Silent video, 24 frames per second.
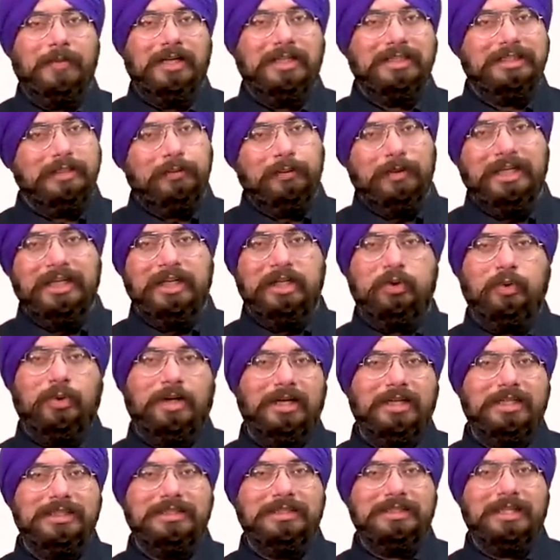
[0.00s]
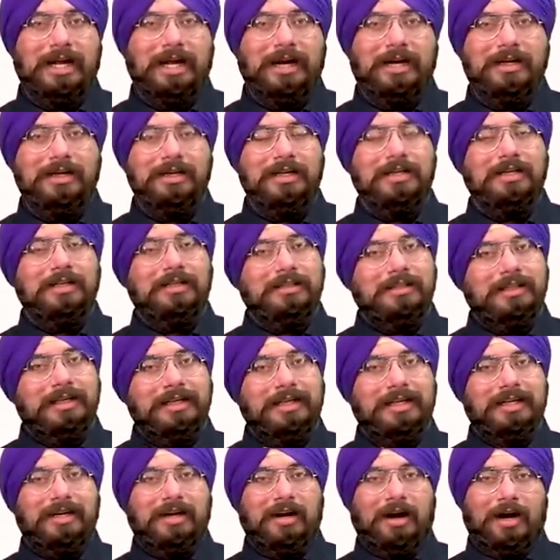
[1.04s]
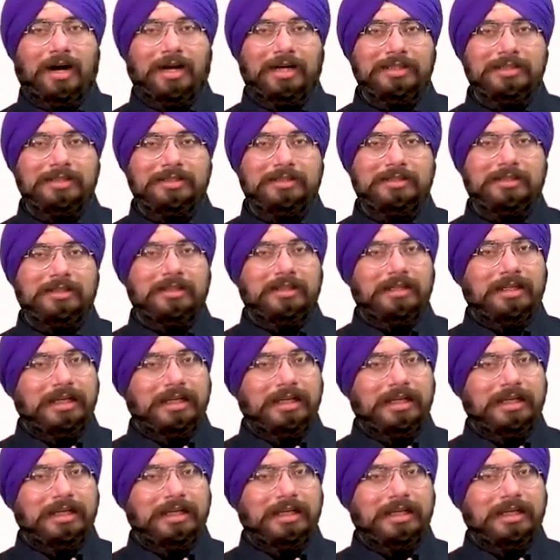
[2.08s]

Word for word: See, we need to understand that caste